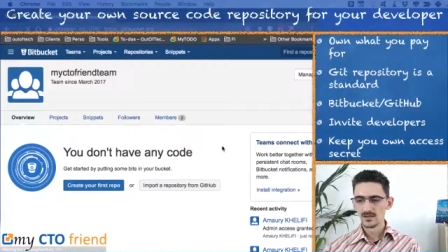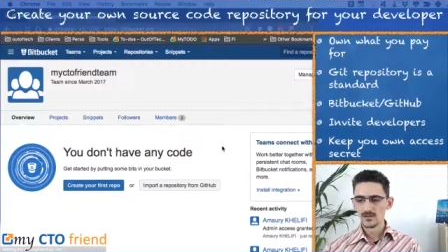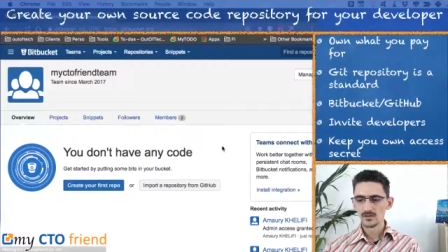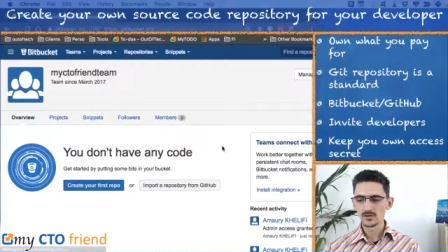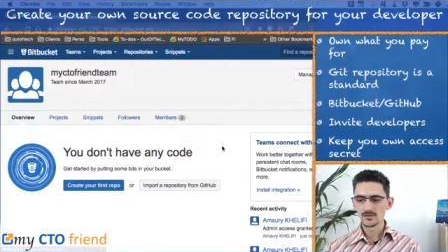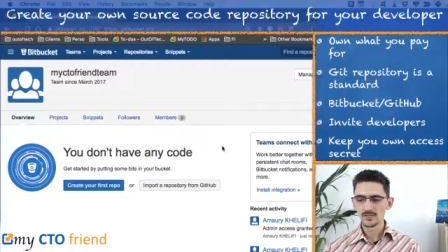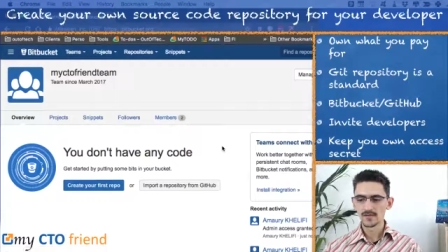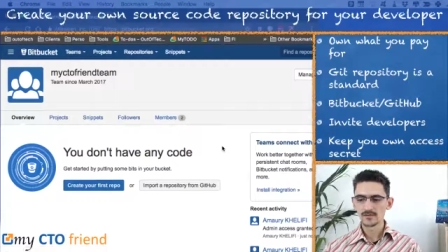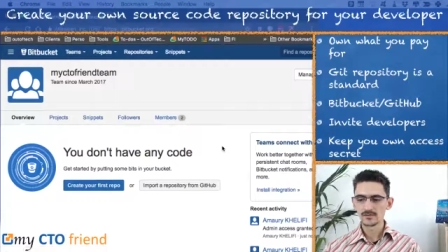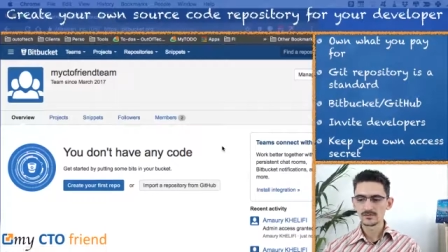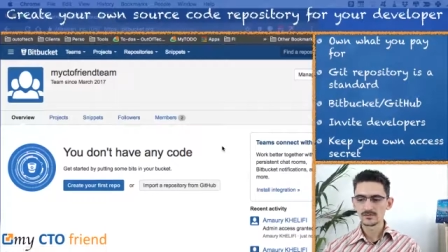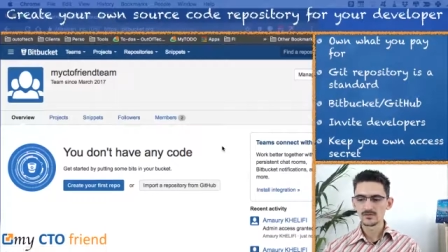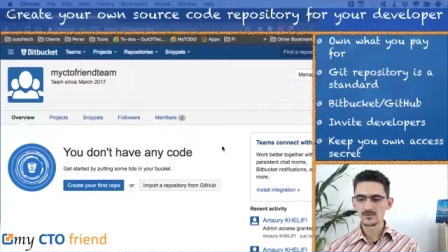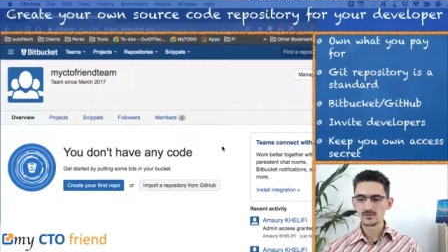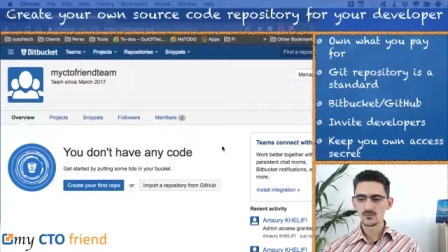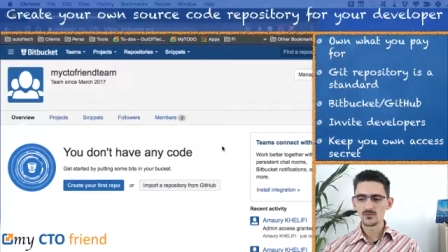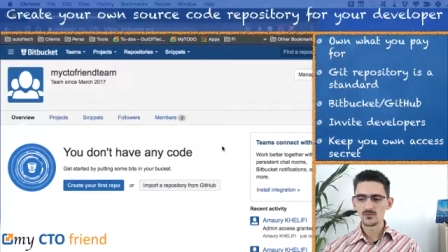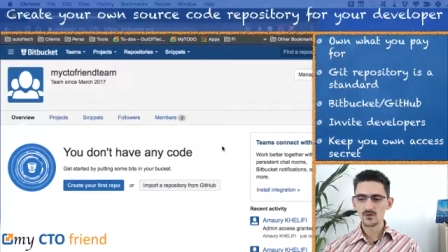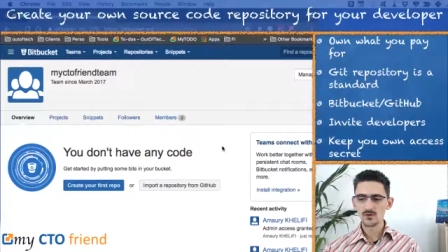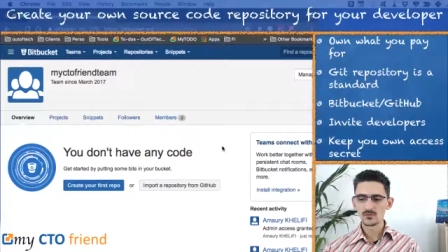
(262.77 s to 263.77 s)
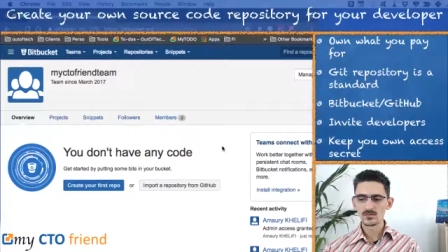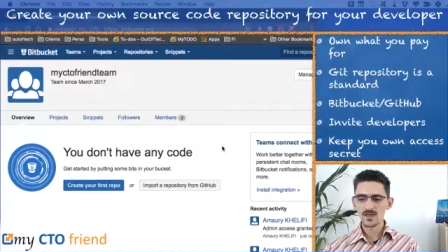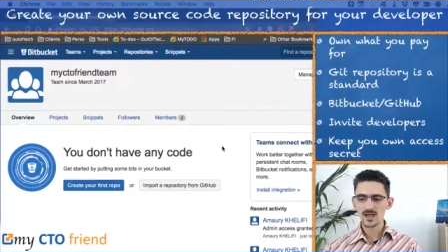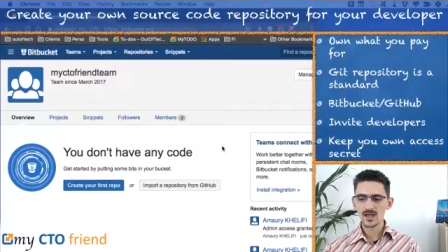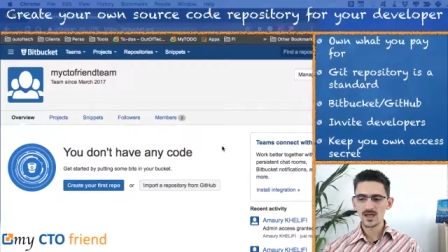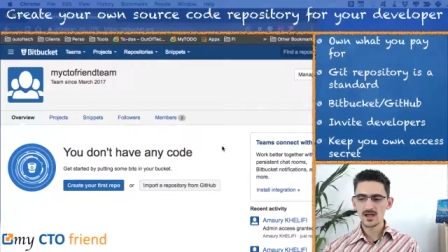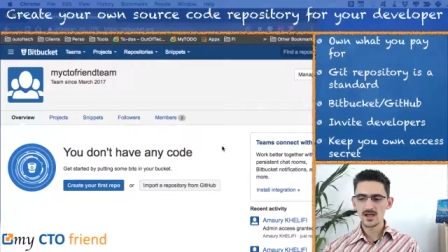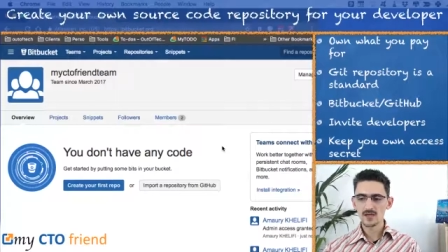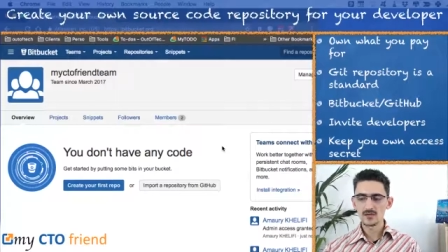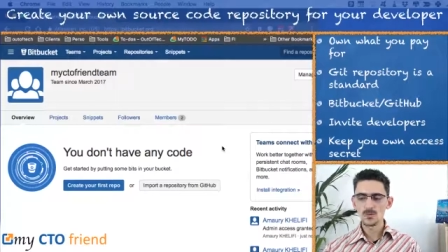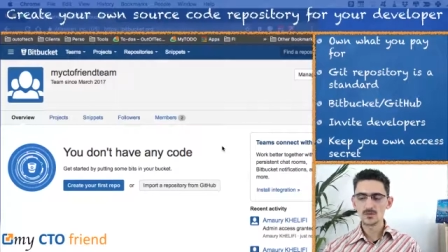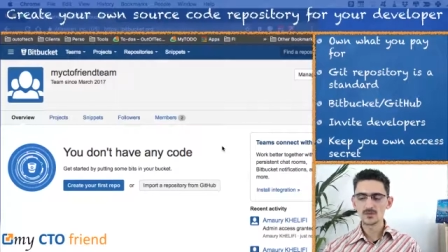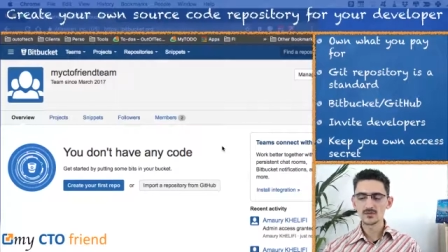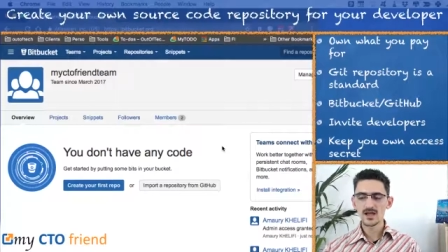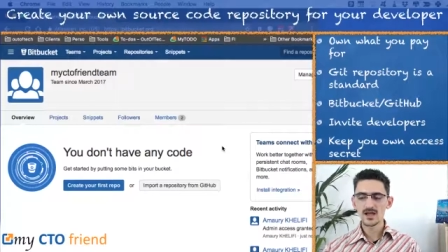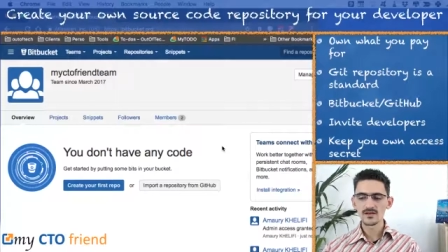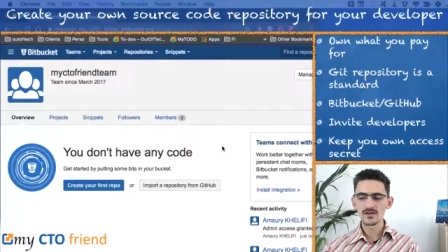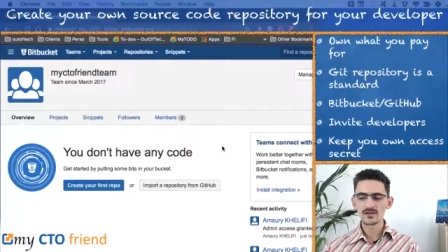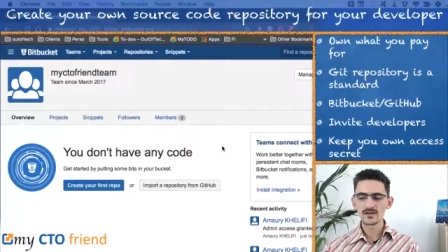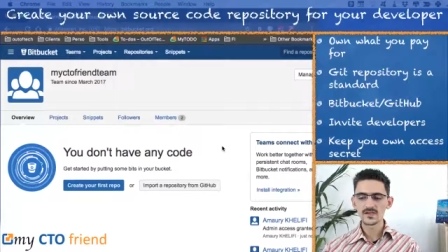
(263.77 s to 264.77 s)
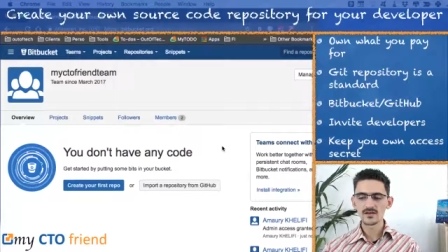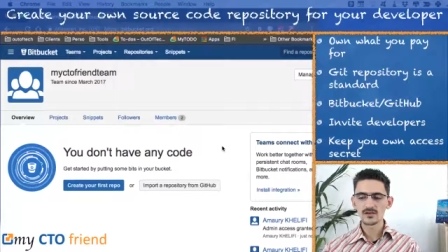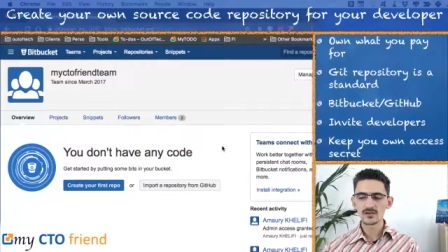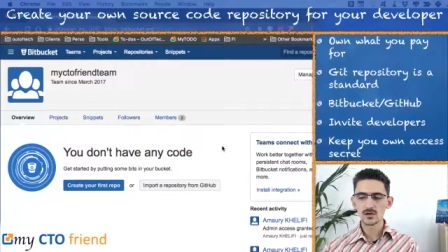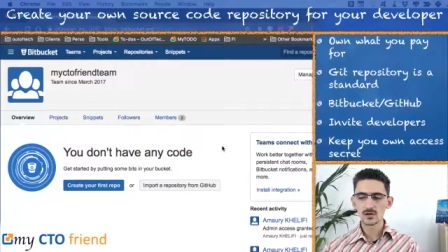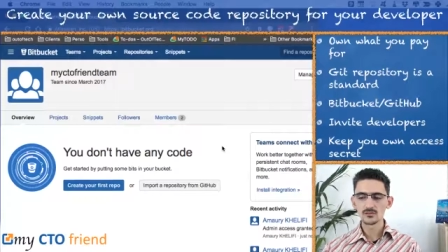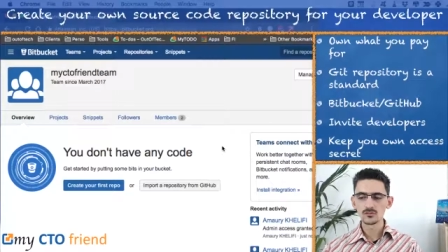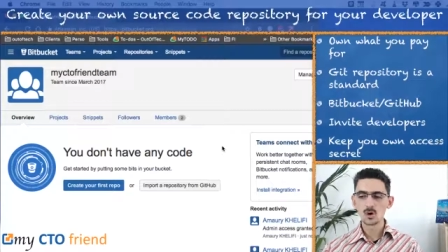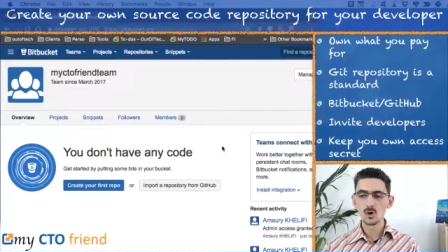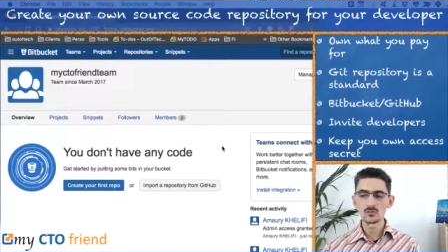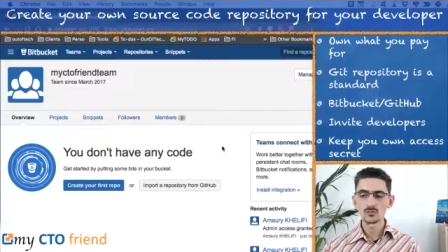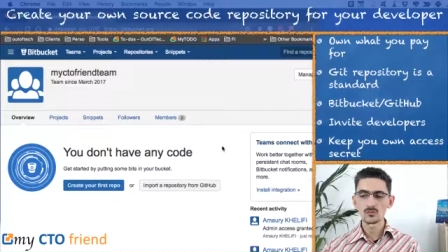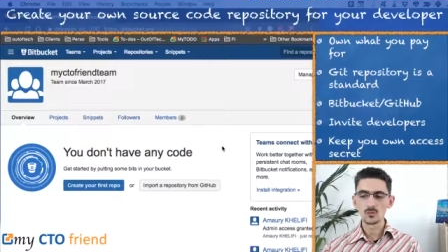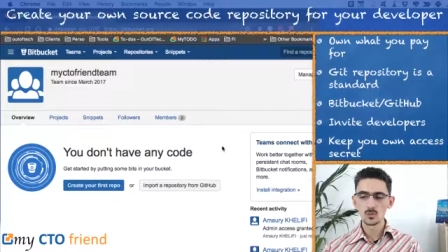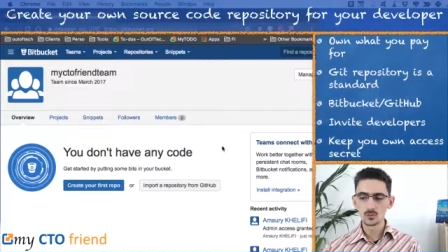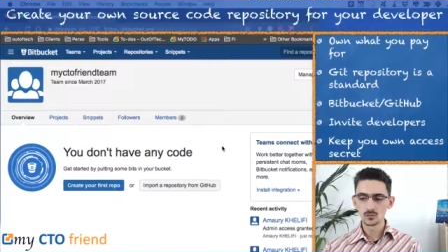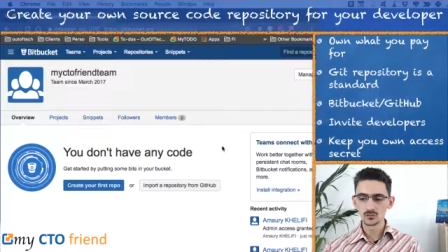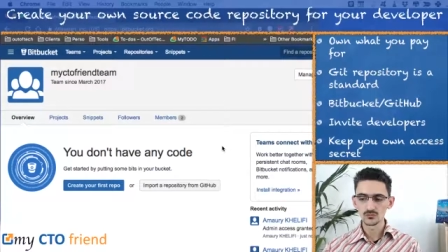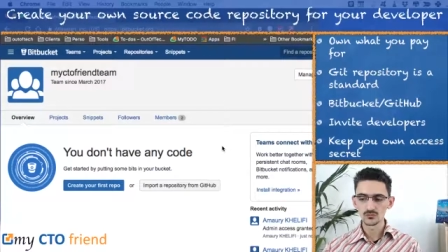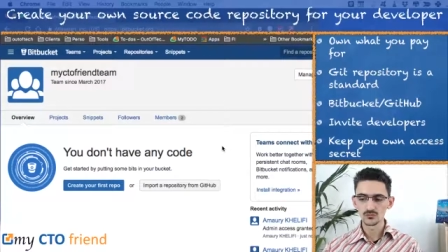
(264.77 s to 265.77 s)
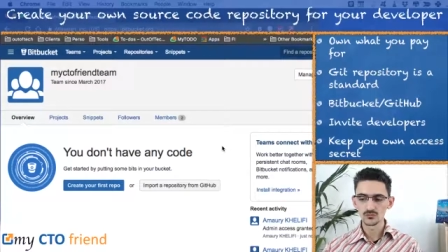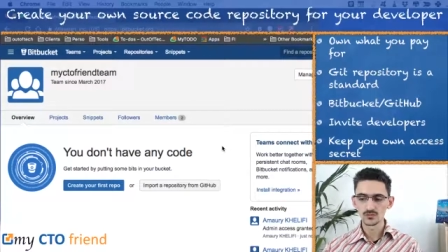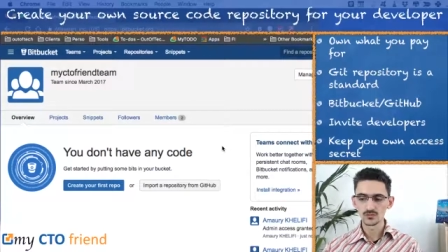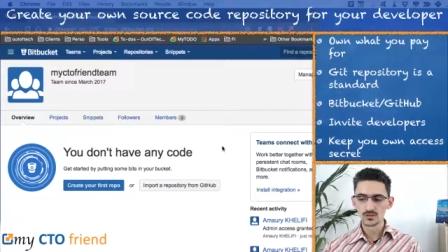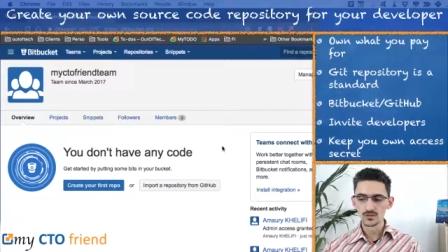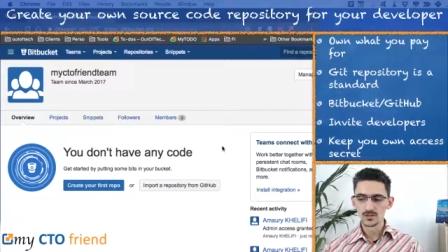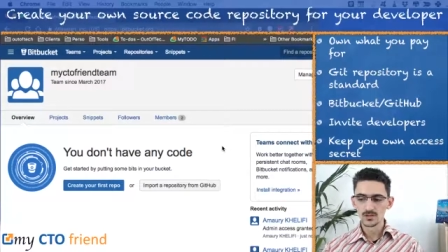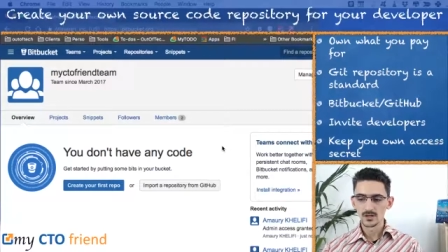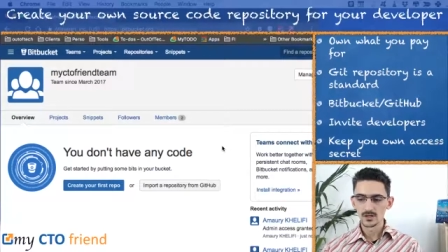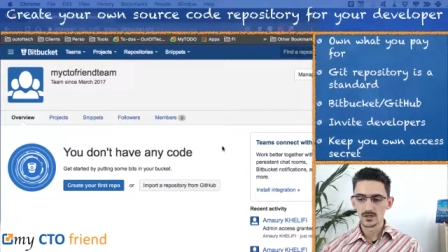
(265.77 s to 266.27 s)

Okay, so for now, we don't have any code, of course.